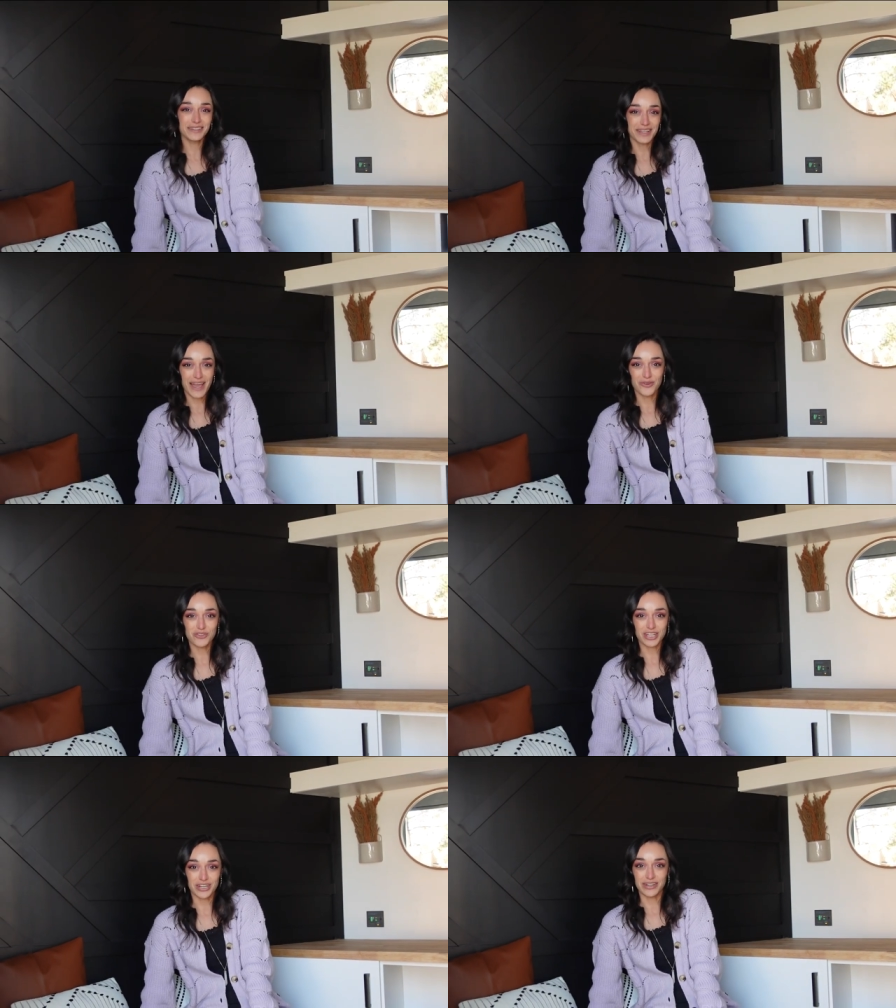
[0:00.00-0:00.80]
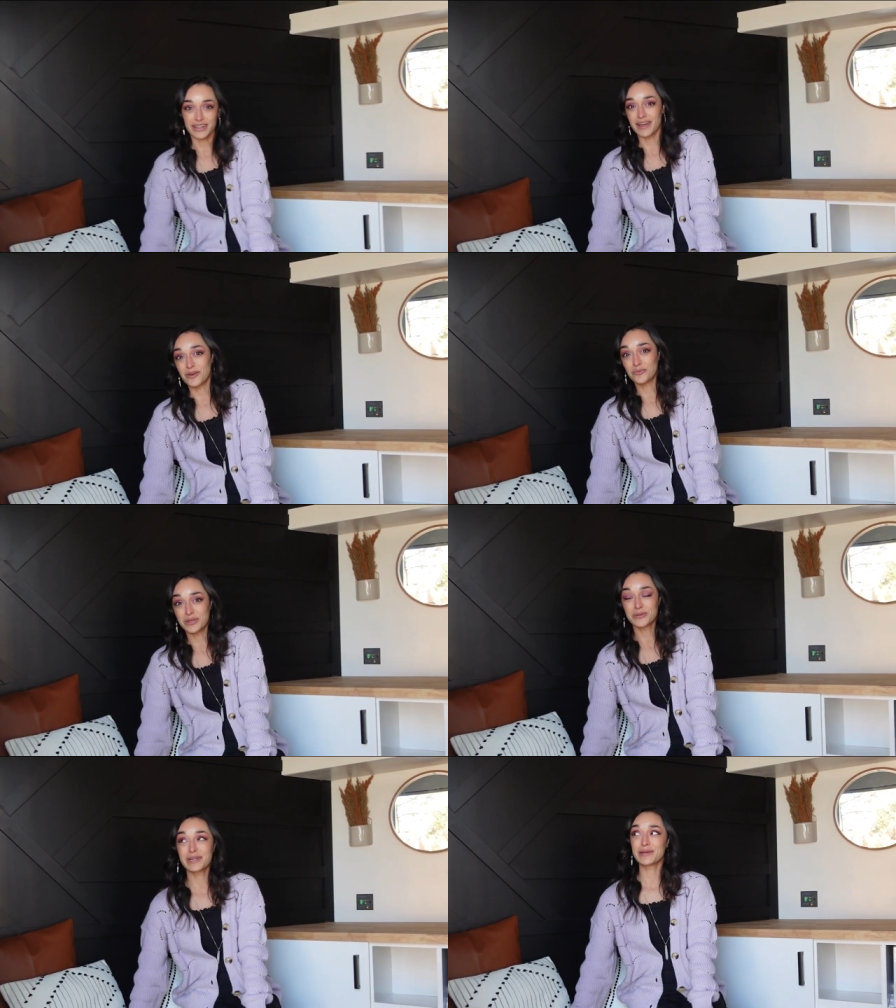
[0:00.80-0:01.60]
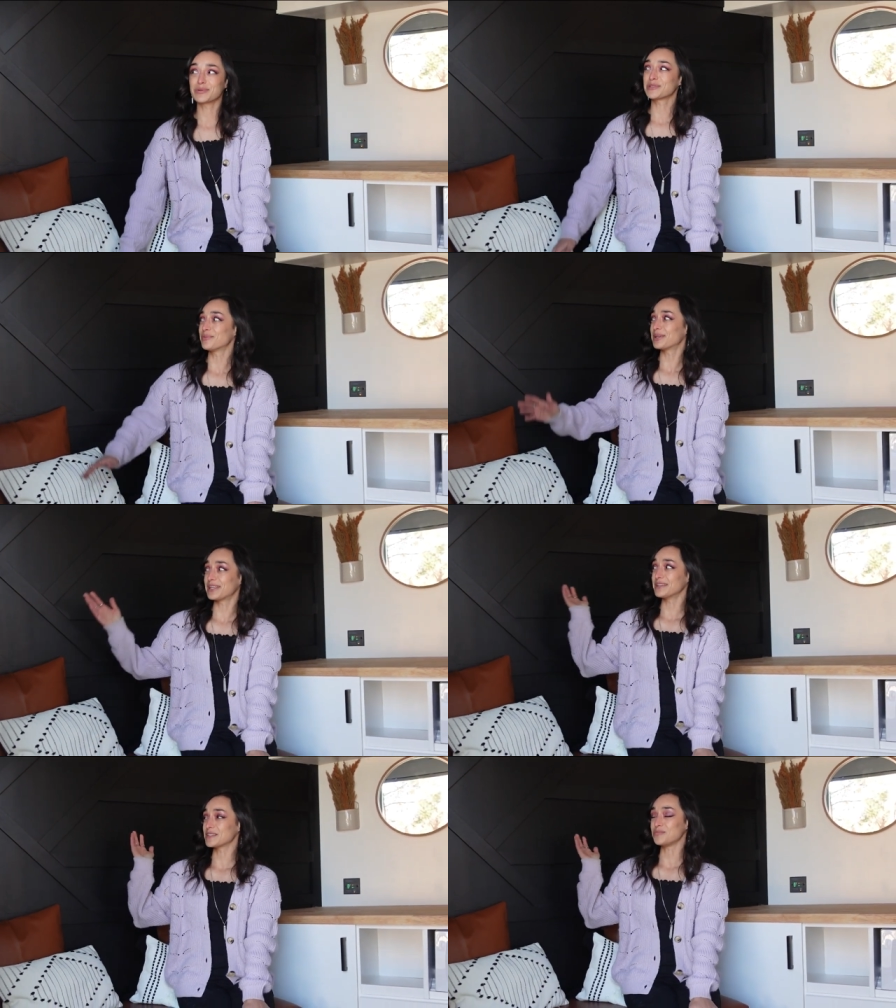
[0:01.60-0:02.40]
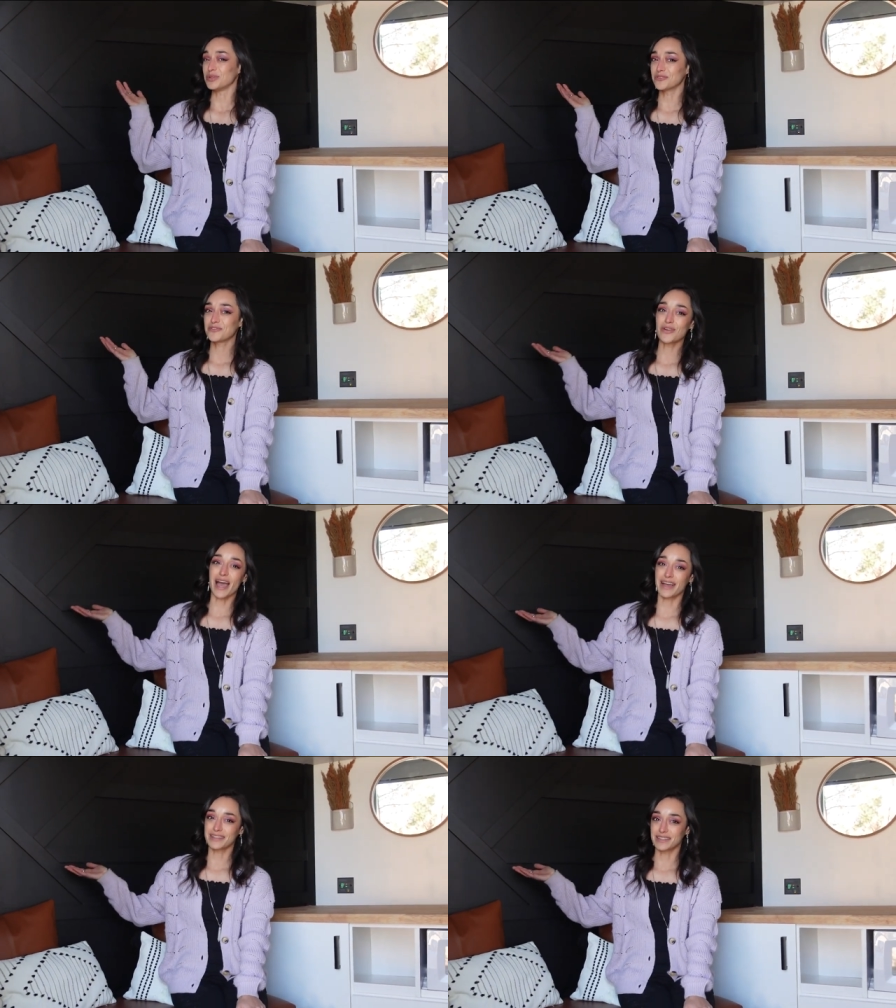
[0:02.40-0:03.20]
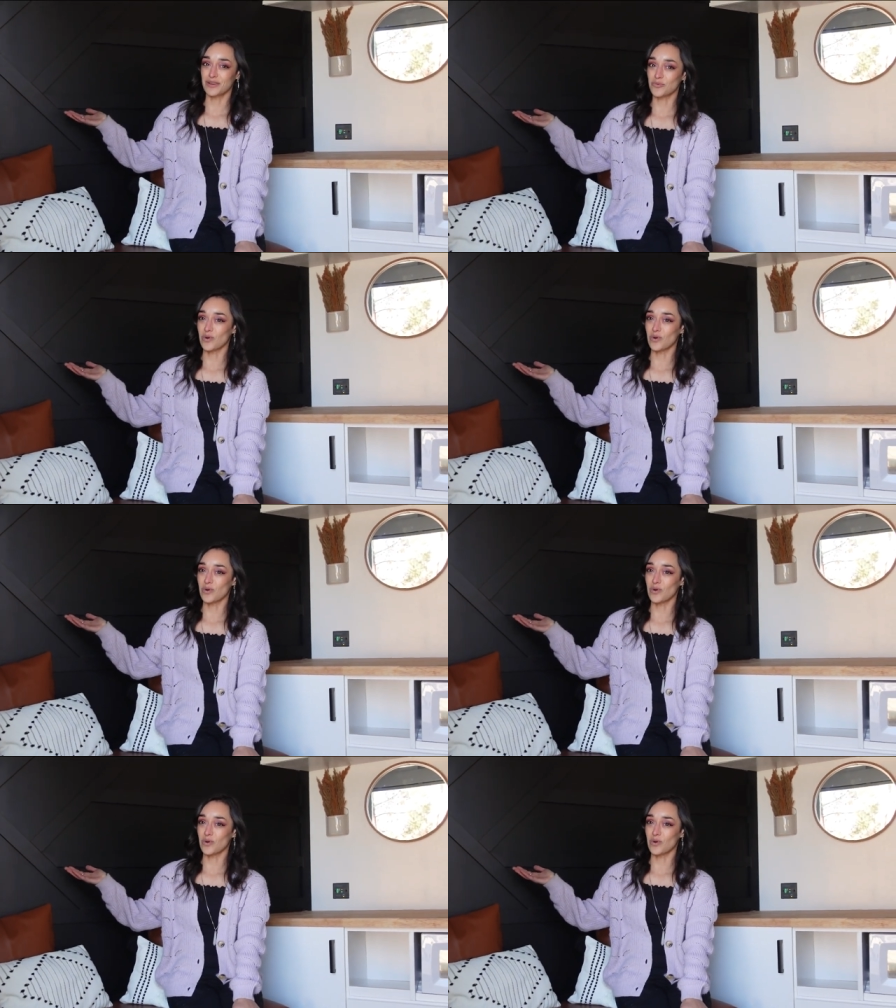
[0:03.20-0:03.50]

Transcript: the lounge area, we were able to put in this beautiful accent